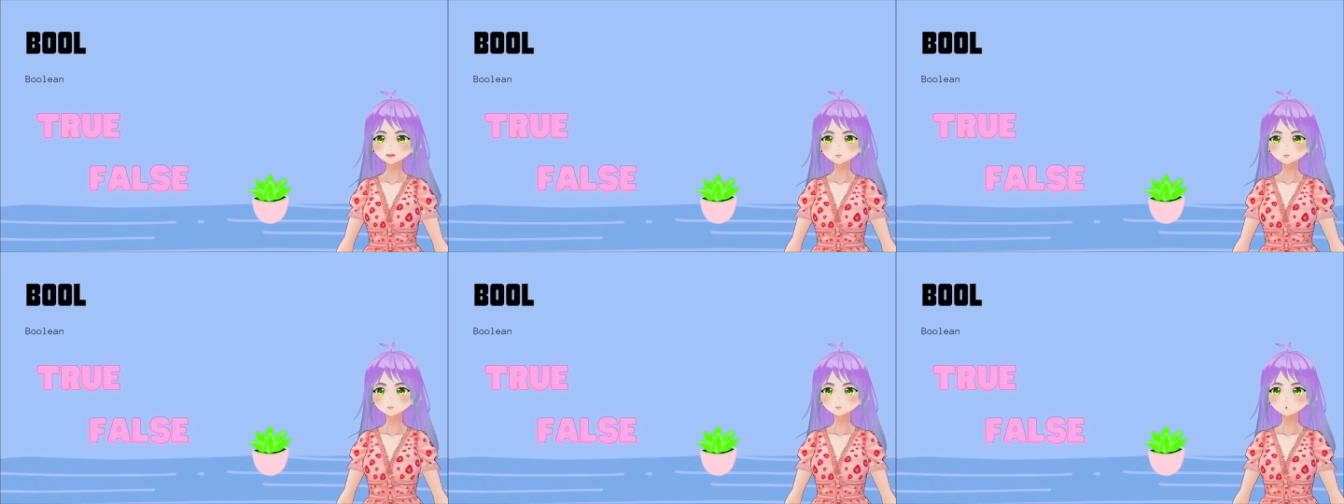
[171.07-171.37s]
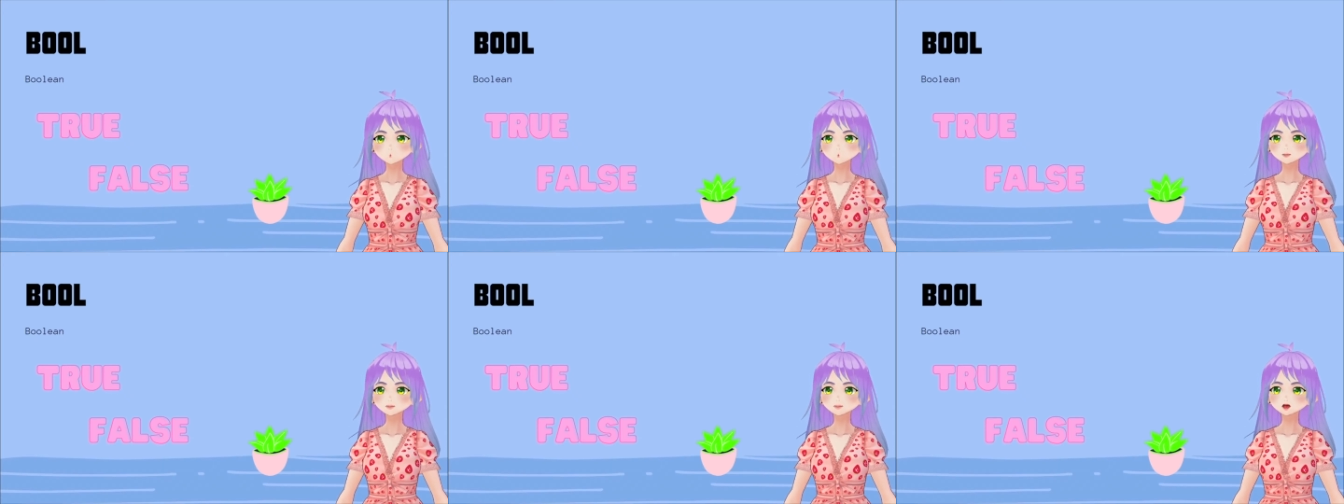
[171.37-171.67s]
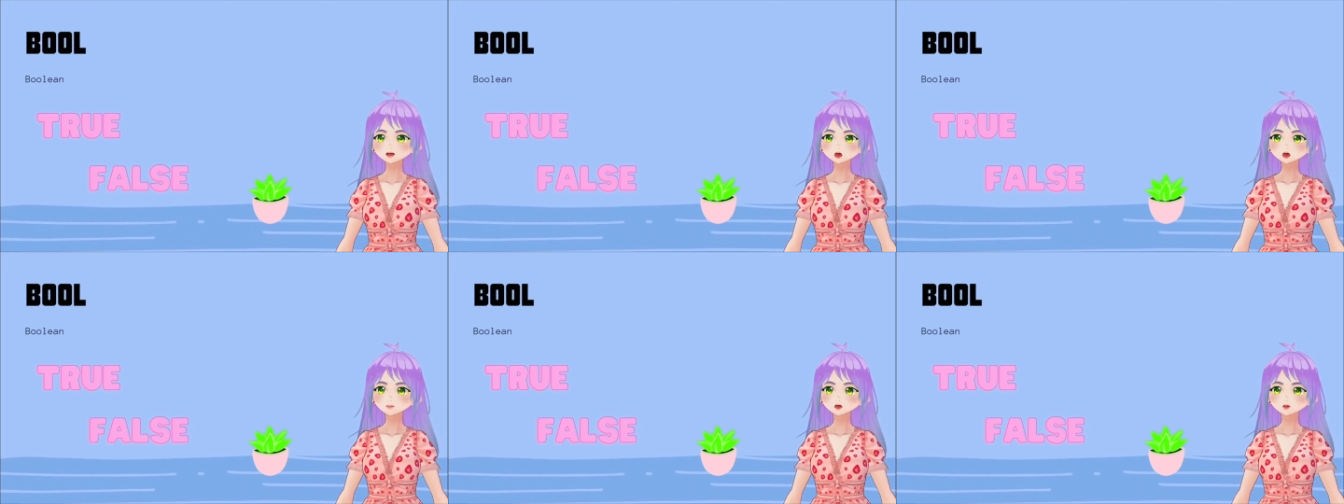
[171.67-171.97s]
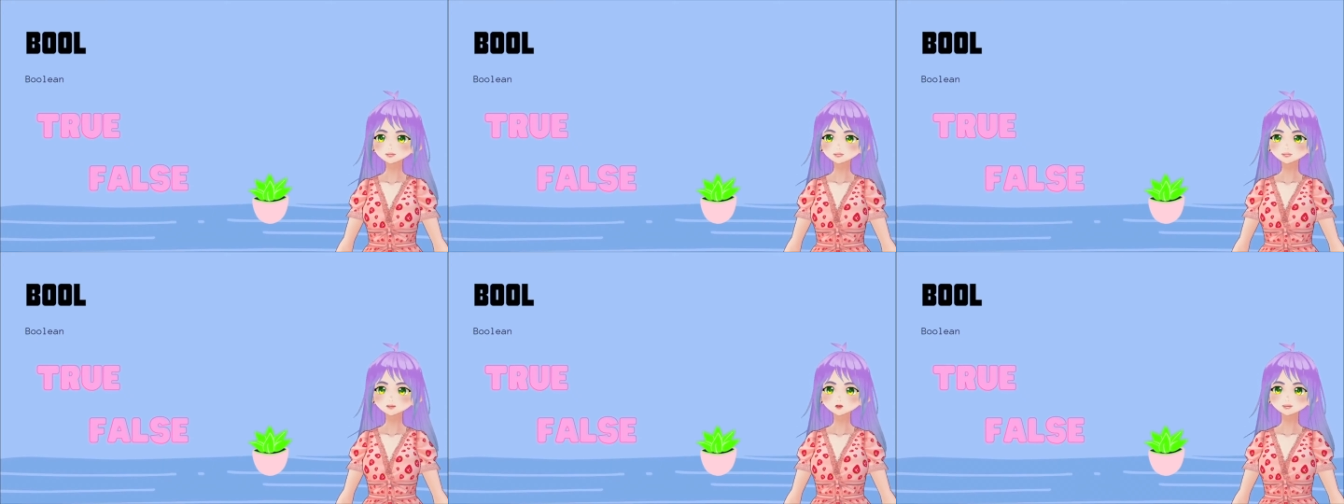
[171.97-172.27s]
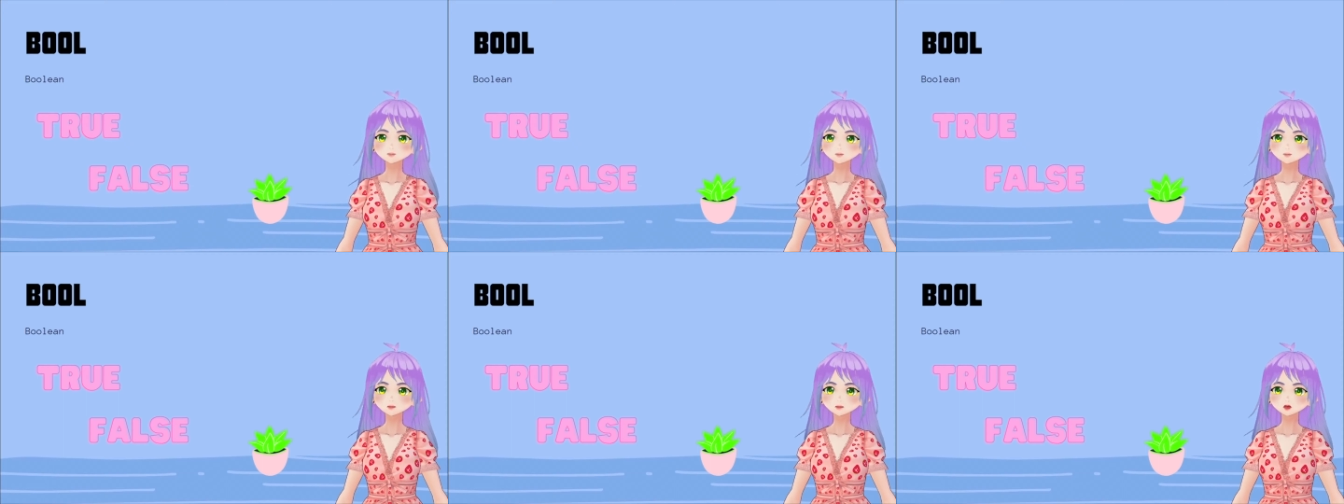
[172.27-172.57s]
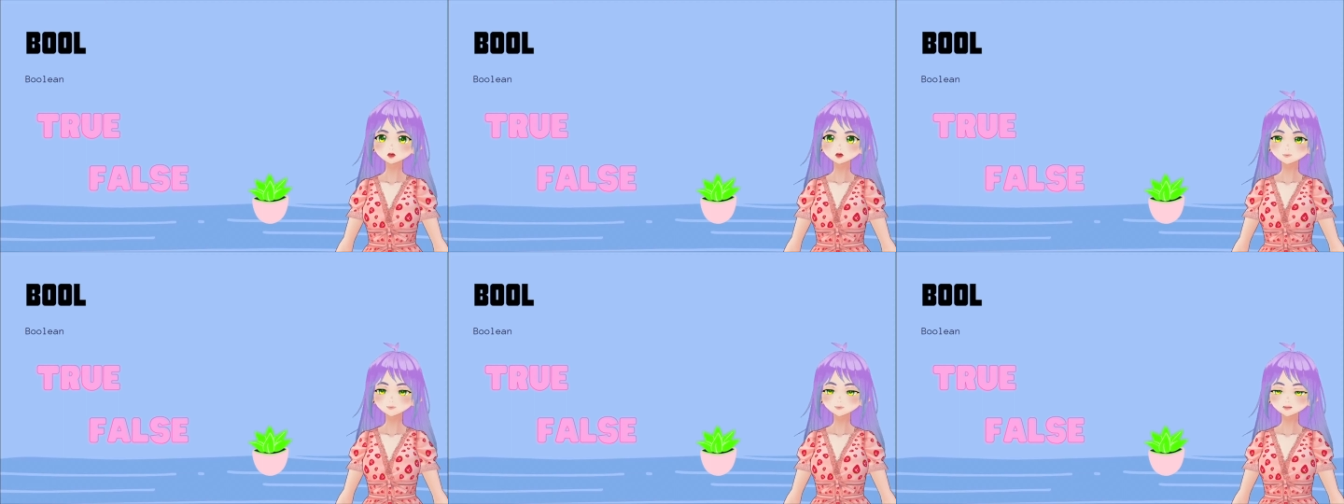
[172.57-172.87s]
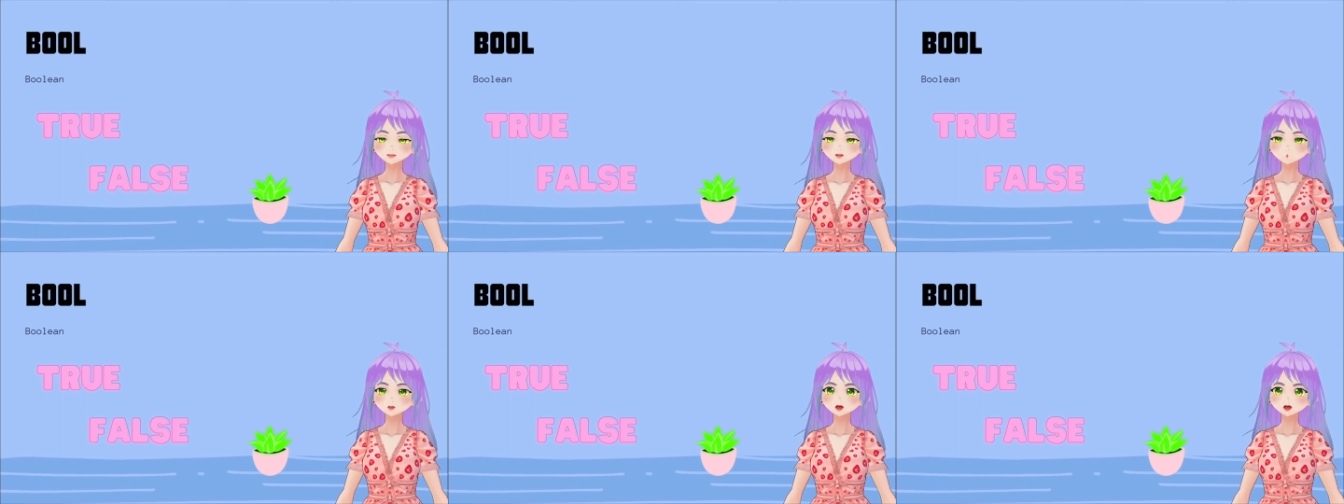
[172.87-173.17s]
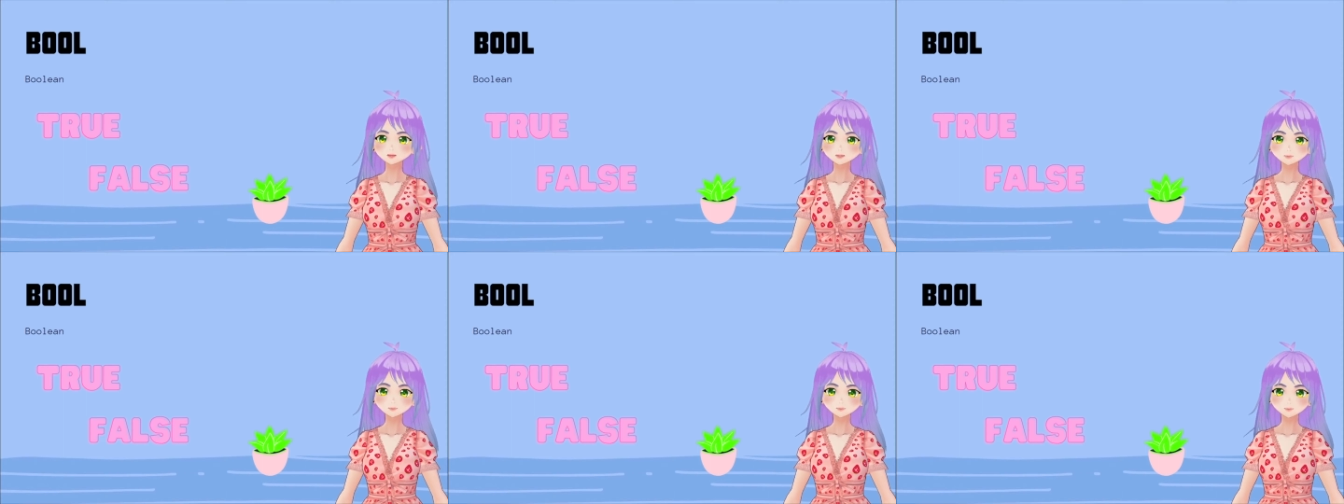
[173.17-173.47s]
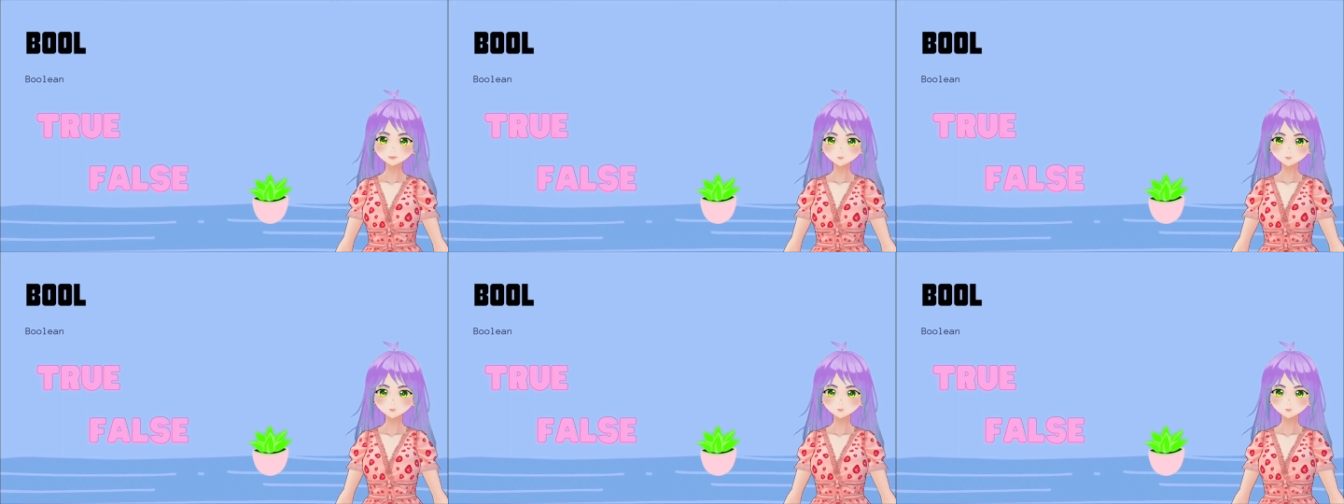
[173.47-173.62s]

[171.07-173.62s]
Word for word: when we have data from students